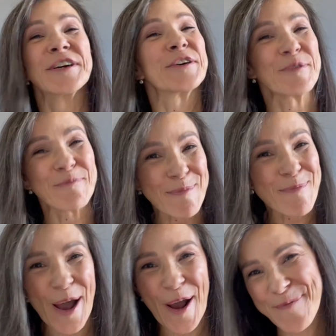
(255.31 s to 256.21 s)

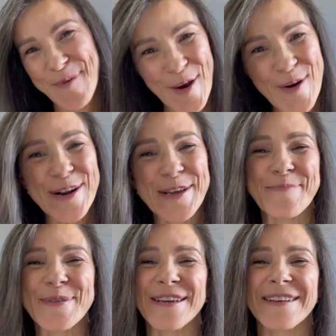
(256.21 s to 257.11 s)
Remember, I'm only a
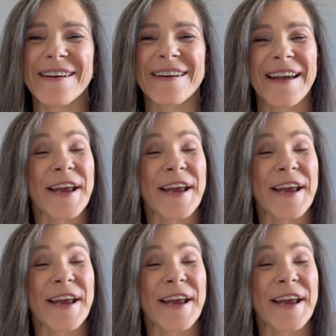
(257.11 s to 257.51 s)
beginner,